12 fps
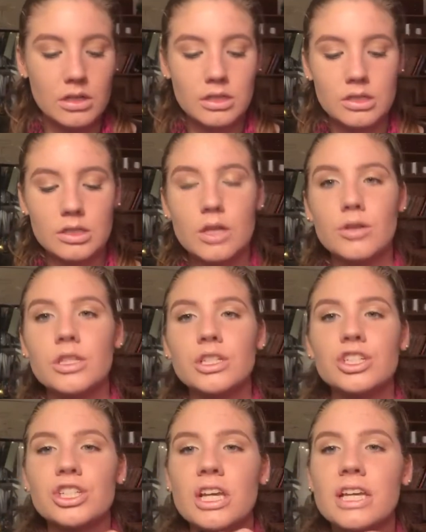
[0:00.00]
So this
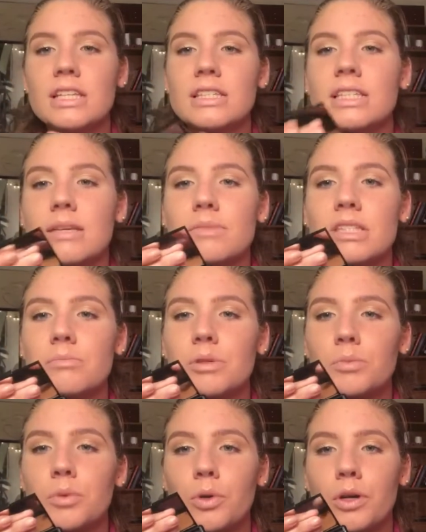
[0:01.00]
shade seems to be
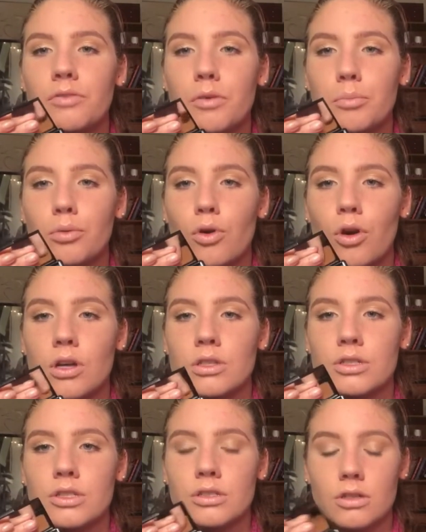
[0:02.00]
more of a
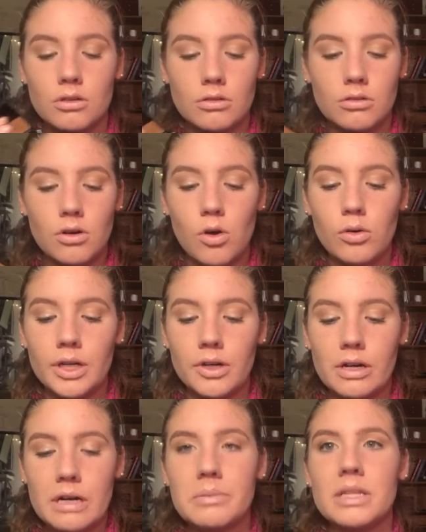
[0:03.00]
bronzer. Holy
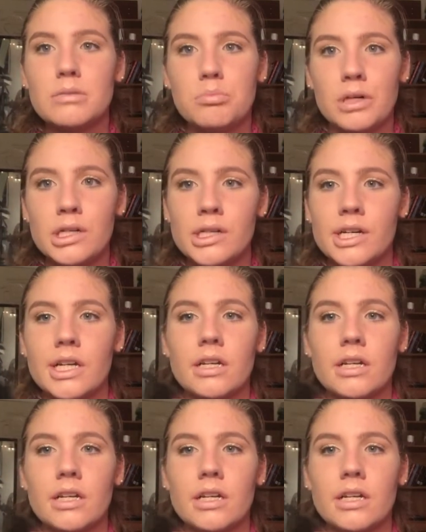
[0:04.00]
crap, that's buttery.